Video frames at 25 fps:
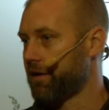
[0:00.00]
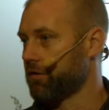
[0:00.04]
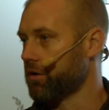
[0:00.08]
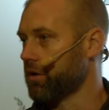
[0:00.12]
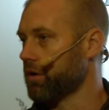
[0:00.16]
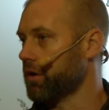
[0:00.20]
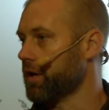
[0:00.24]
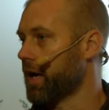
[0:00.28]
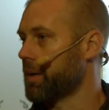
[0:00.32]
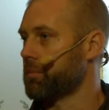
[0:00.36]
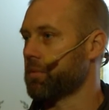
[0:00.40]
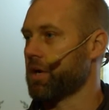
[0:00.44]

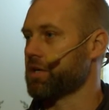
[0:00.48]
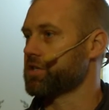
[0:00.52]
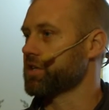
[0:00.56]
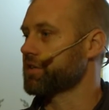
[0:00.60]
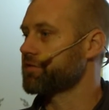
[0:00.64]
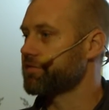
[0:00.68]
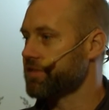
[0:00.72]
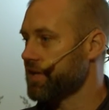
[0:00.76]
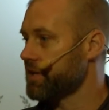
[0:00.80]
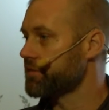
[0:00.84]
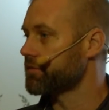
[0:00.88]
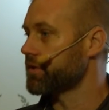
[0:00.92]
viral
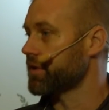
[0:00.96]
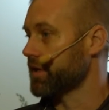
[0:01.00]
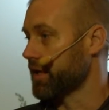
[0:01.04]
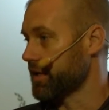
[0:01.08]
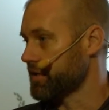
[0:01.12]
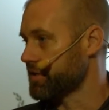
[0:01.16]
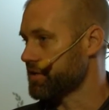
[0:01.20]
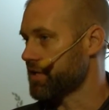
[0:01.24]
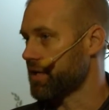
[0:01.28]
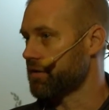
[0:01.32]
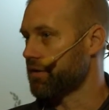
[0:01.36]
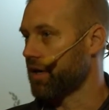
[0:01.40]
hemorrhagic fever,
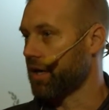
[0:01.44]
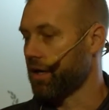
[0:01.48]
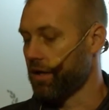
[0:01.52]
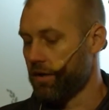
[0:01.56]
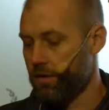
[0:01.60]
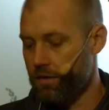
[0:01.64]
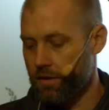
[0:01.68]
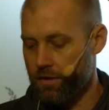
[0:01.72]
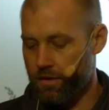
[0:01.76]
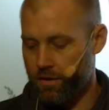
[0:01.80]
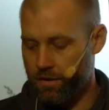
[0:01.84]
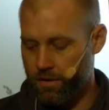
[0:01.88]
et
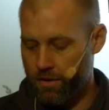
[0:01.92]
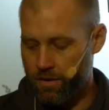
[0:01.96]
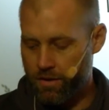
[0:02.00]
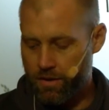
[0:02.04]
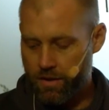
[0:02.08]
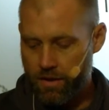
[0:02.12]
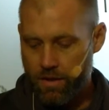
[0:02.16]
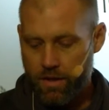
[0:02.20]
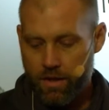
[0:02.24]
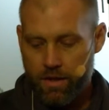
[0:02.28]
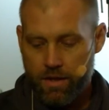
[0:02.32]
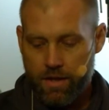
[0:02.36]
cetera.
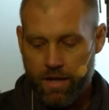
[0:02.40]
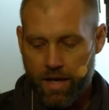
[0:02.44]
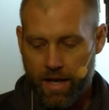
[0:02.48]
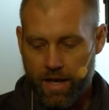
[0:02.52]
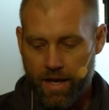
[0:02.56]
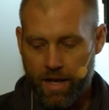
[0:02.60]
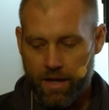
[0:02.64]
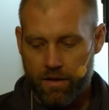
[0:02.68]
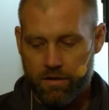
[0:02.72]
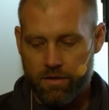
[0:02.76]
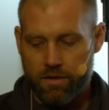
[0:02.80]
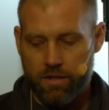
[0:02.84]

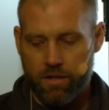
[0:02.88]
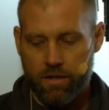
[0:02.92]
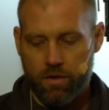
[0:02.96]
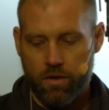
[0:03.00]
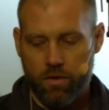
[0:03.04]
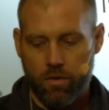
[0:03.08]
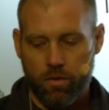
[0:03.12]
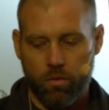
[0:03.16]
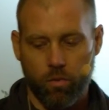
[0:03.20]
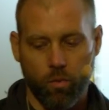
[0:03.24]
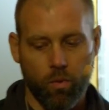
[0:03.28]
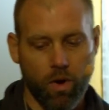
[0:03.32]
And
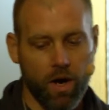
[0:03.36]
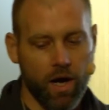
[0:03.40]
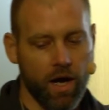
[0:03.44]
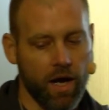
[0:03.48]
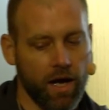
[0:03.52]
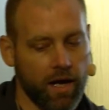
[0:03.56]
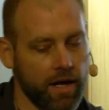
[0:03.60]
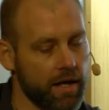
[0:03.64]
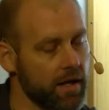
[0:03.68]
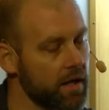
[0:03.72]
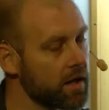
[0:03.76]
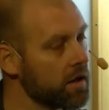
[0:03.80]

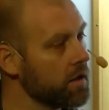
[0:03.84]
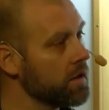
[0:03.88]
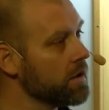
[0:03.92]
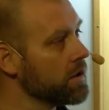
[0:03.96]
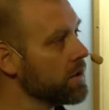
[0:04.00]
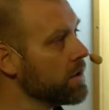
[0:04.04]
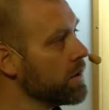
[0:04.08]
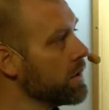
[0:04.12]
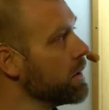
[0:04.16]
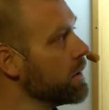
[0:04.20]
why